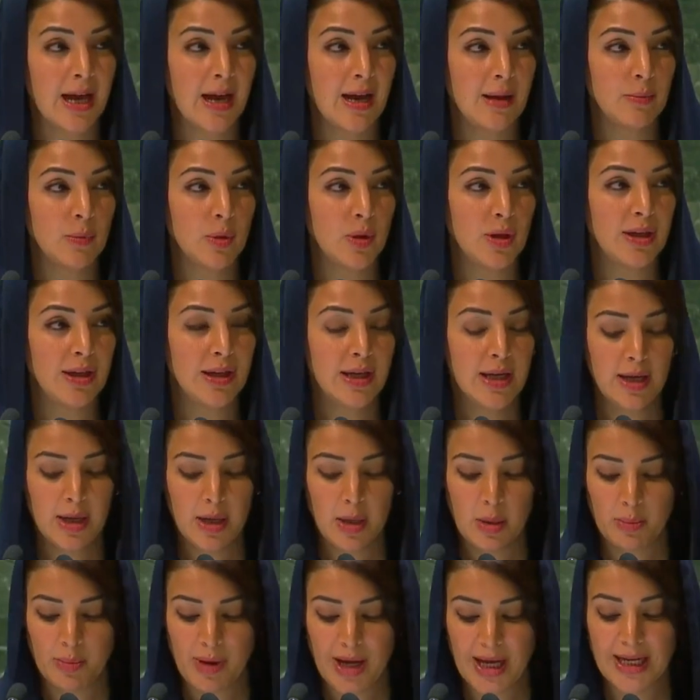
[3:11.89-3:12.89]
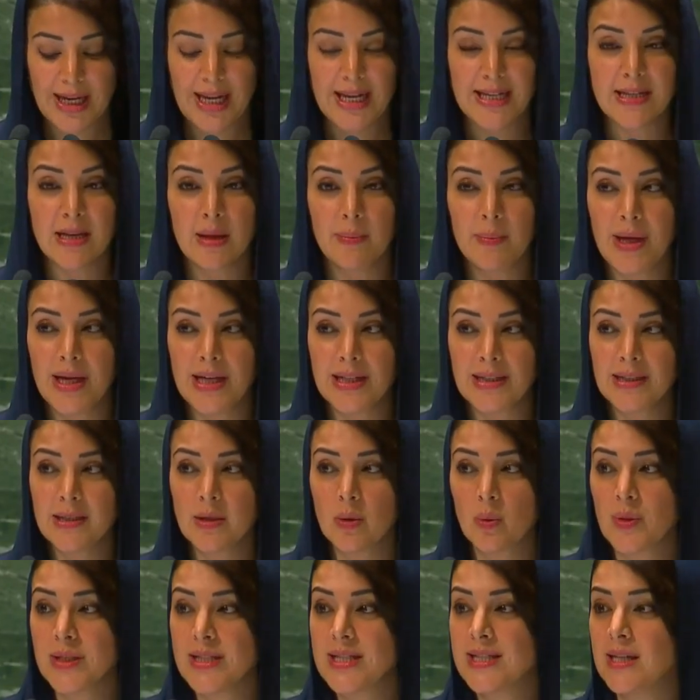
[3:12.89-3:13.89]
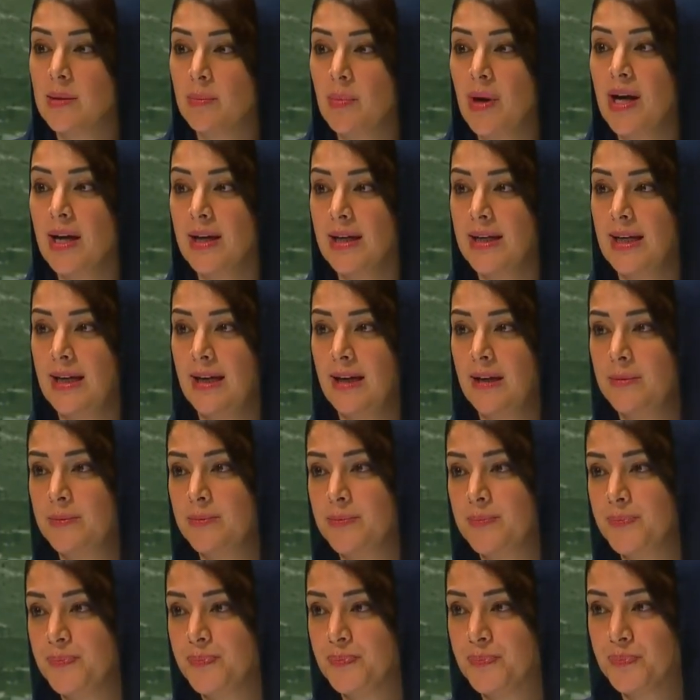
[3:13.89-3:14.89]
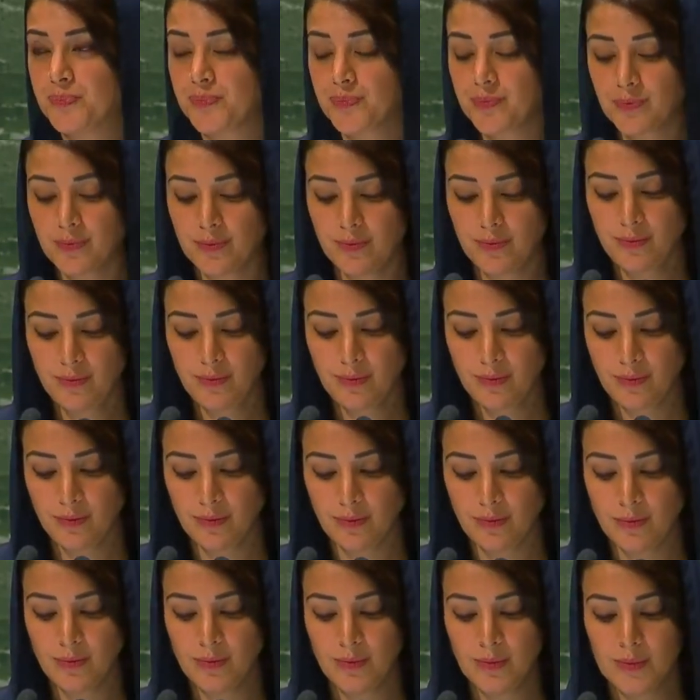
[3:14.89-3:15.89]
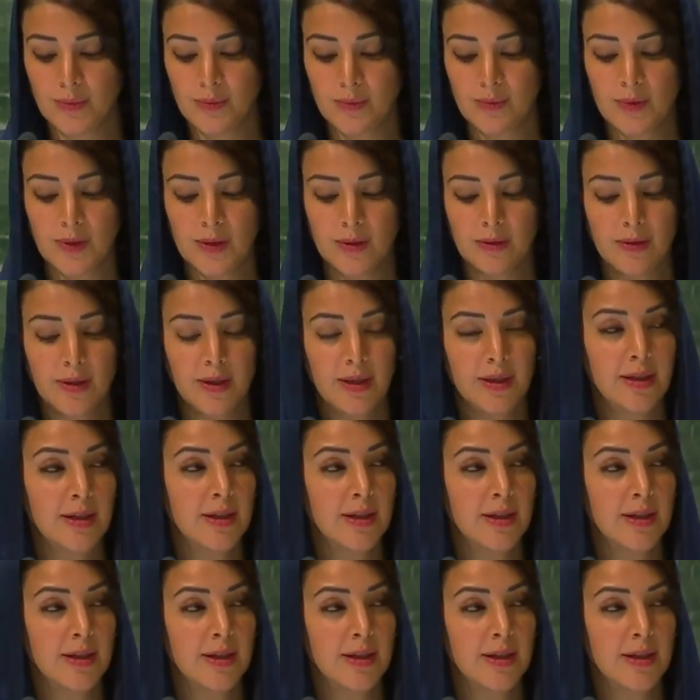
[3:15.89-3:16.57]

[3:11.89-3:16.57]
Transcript: of the Security Council to allow it to address and sometimes preempt